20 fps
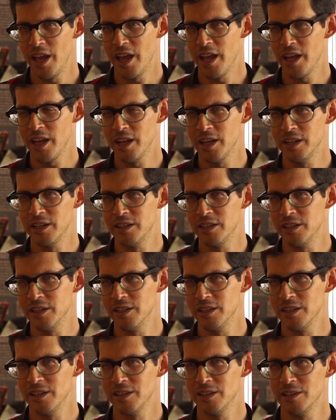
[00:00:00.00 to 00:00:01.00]

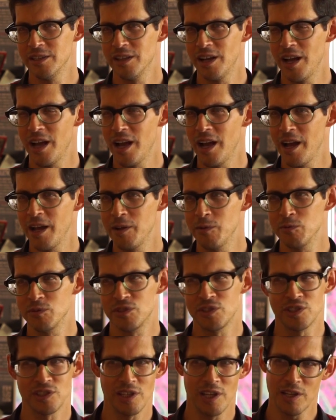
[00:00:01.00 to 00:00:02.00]
and I
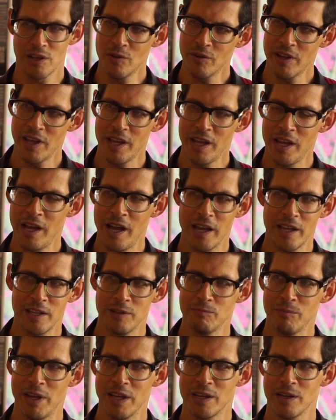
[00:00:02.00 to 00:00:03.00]
was just like, okay, I
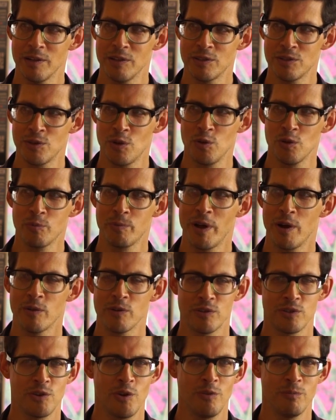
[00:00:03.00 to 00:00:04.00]
could make a
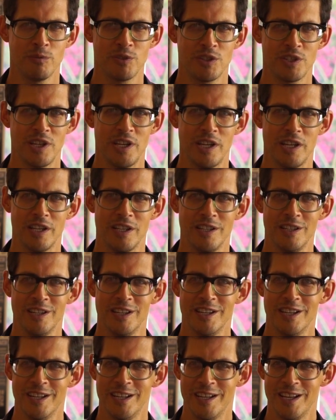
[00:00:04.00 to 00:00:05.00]
solar-powered sewing
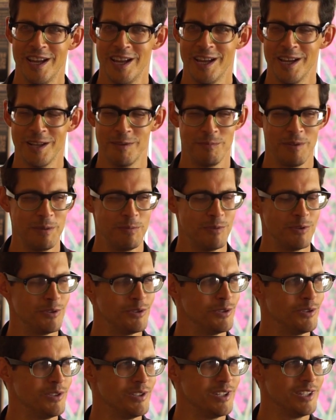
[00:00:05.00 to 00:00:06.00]
machine, and
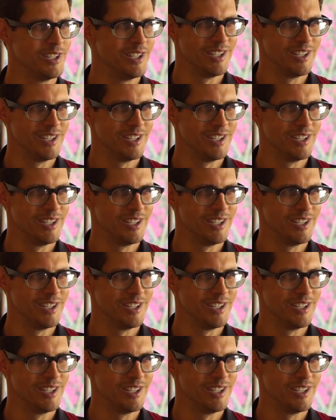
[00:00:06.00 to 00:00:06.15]
people